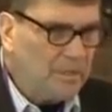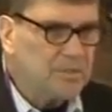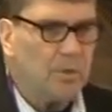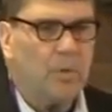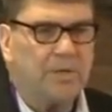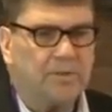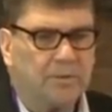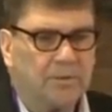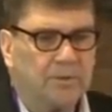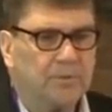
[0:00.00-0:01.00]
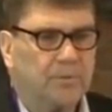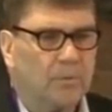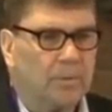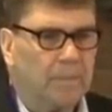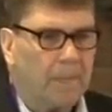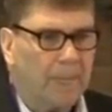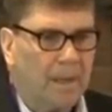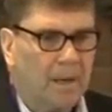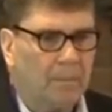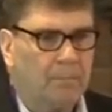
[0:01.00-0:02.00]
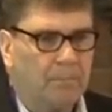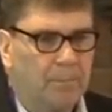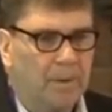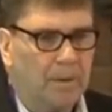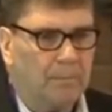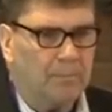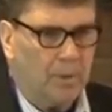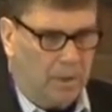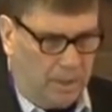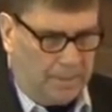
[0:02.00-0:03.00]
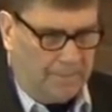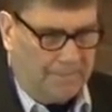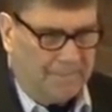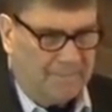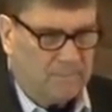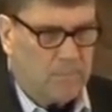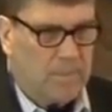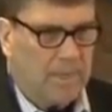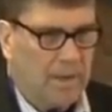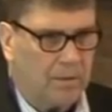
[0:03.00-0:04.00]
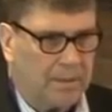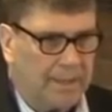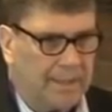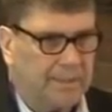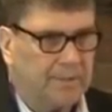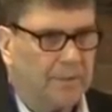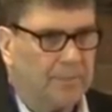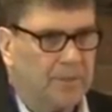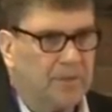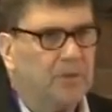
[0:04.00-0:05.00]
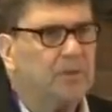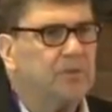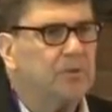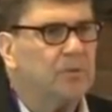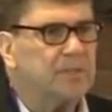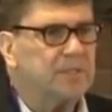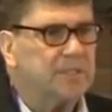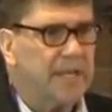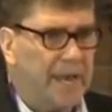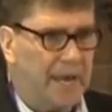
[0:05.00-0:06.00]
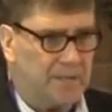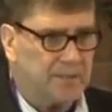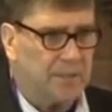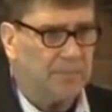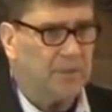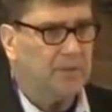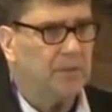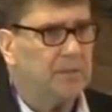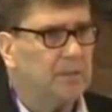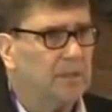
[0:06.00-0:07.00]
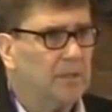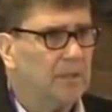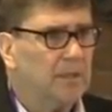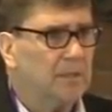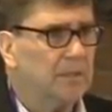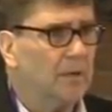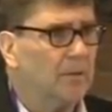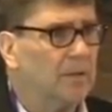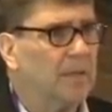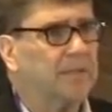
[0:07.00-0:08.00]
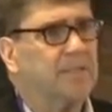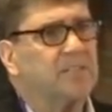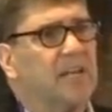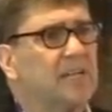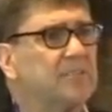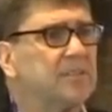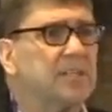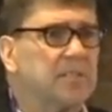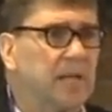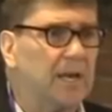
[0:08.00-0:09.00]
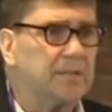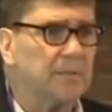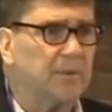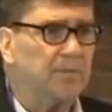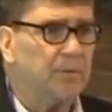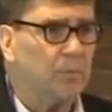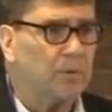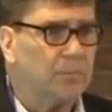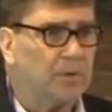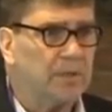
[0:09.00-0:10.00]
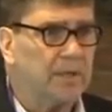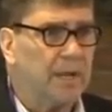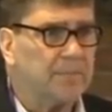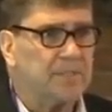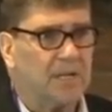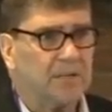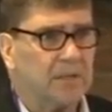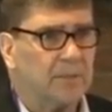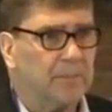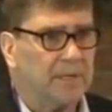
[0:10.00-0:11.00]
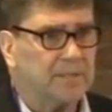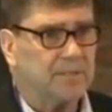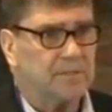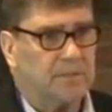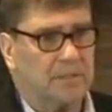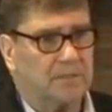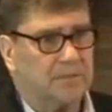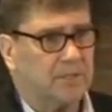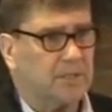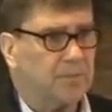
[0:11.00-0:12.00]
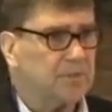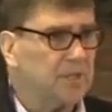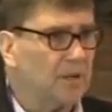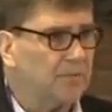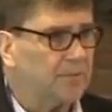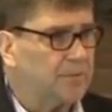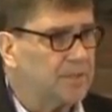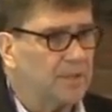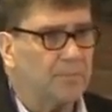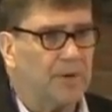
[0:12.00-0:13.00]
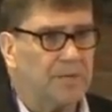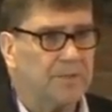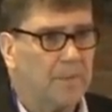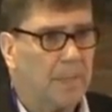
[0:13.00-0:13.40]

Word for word: so when you're, you're doing a, a book, okay, I mean, you can do a test. I mean, you can, you know, like discounts are discounts. I mean, if you want to put it in Amazon, you're going to pay, you know, sixty percent off the retail price.